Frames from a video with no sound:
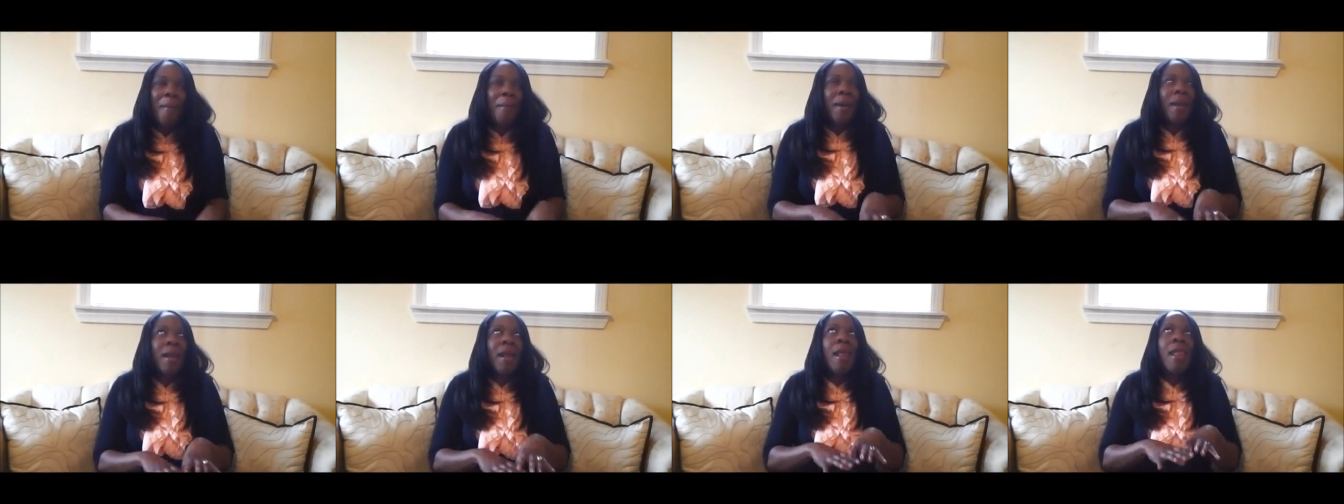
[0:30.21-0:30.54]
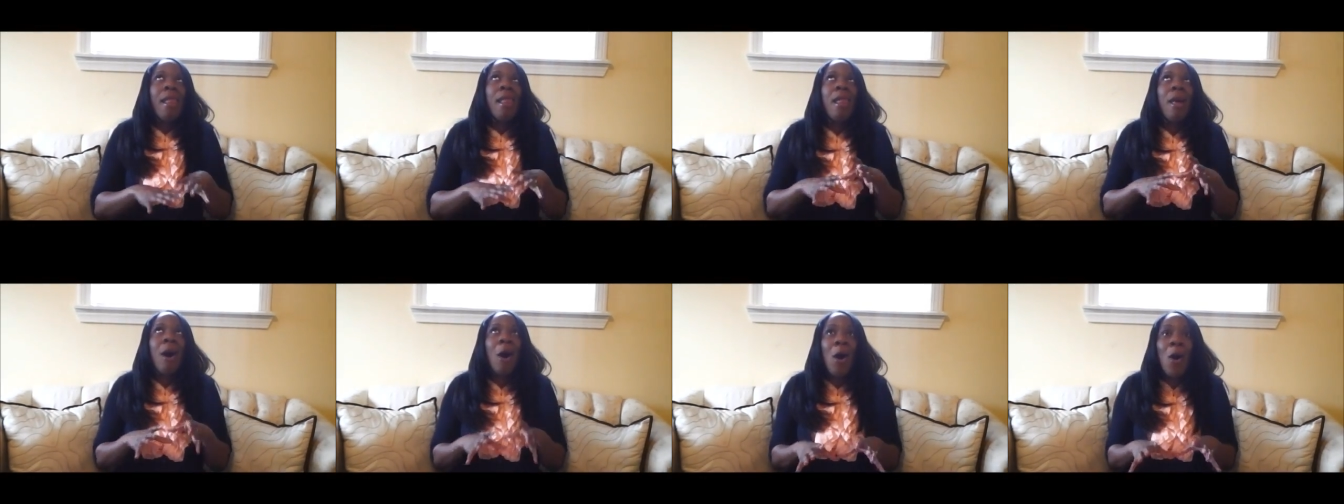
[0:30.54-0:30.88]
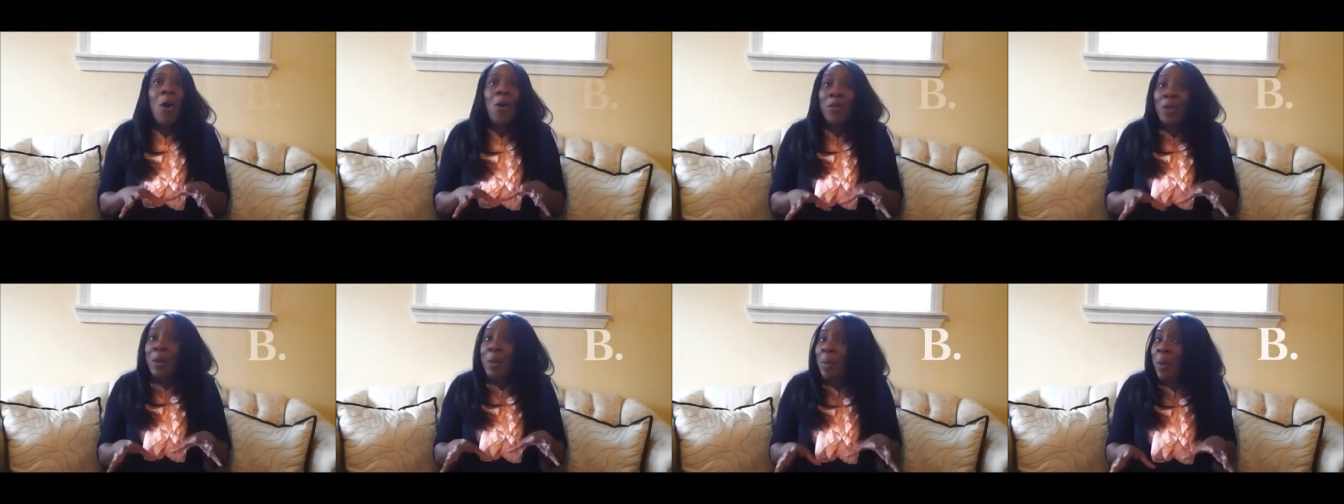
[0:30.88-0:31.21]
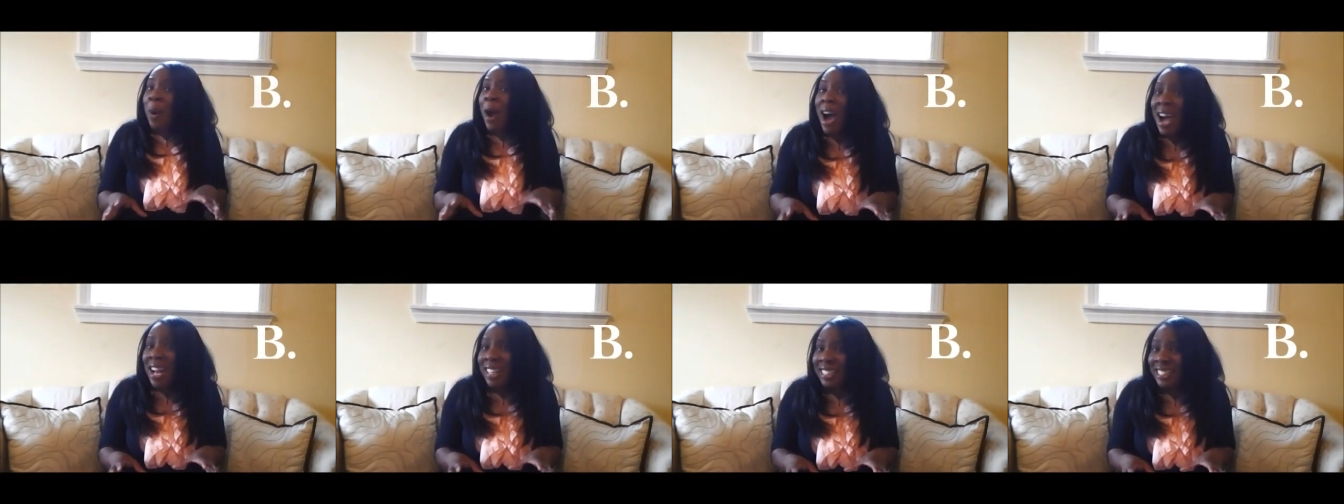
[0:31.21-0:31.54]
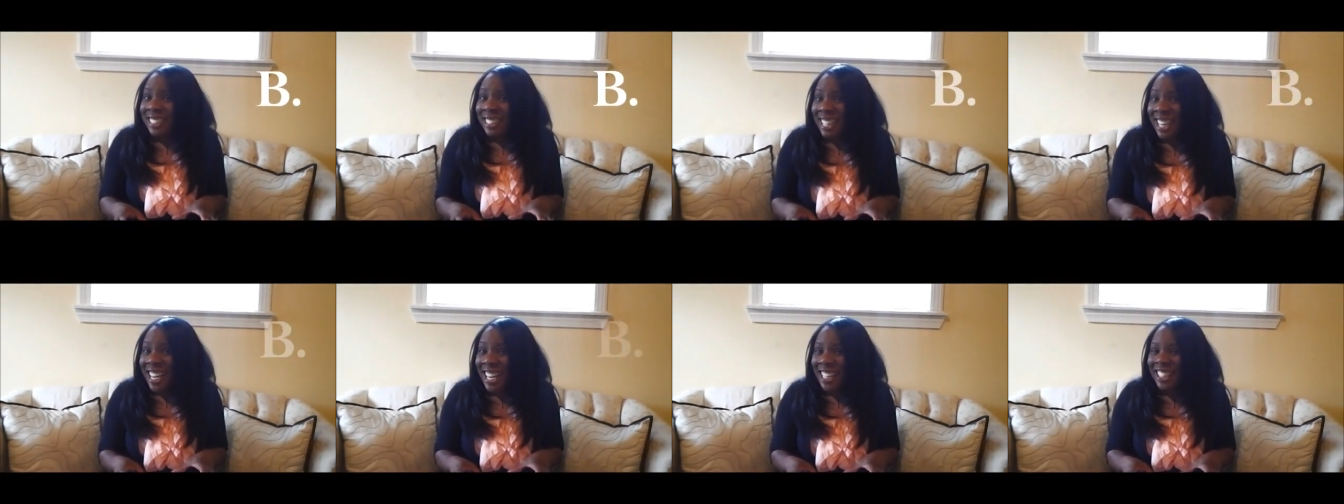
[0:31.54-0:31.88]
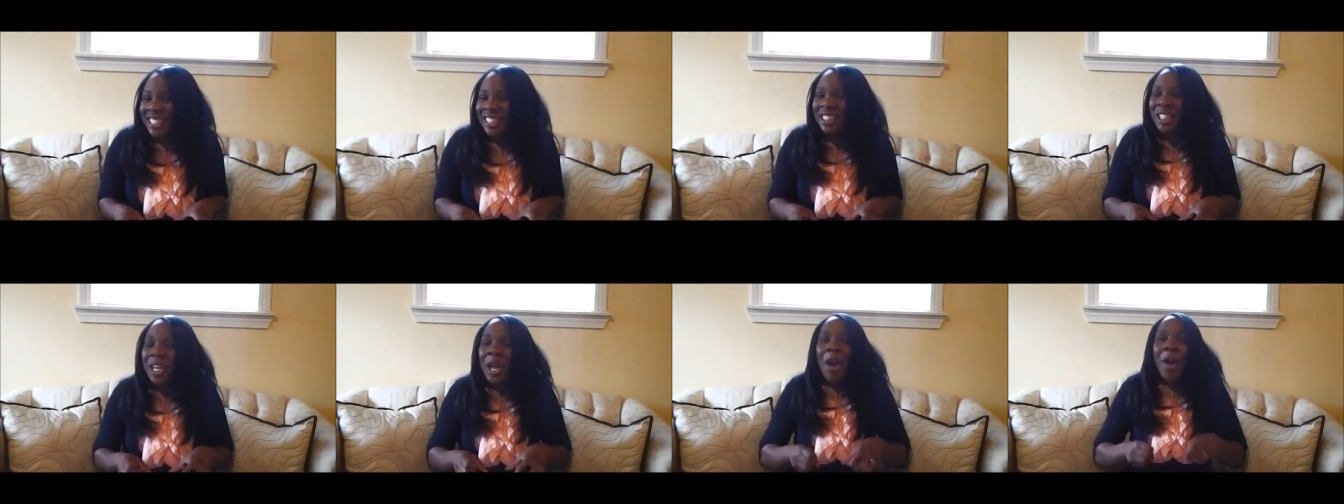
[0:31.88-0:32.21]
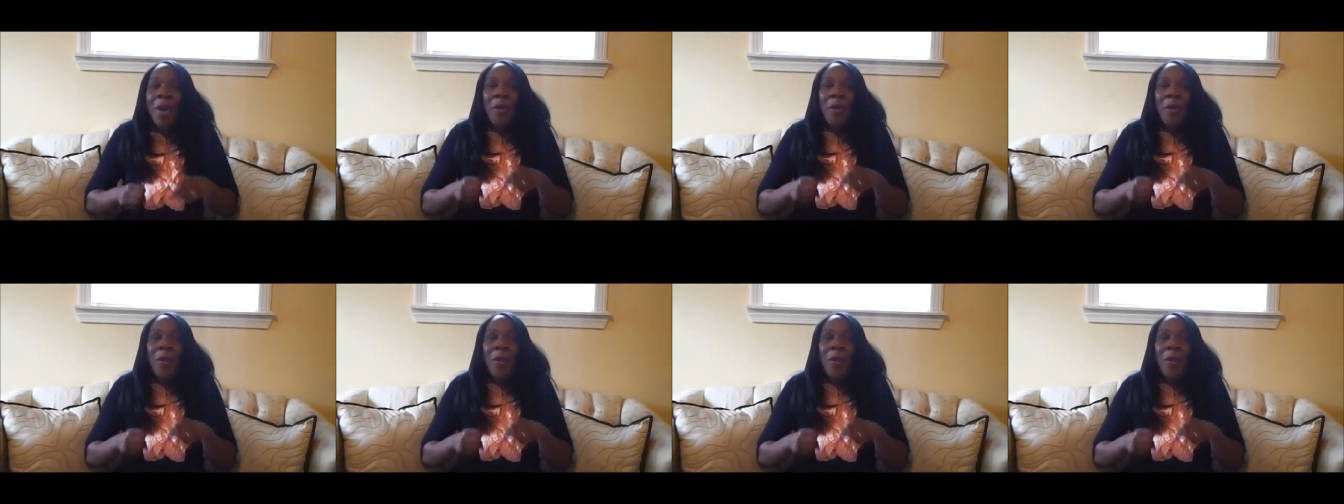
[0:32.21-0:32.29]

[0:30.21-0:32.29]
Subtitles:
But along the process,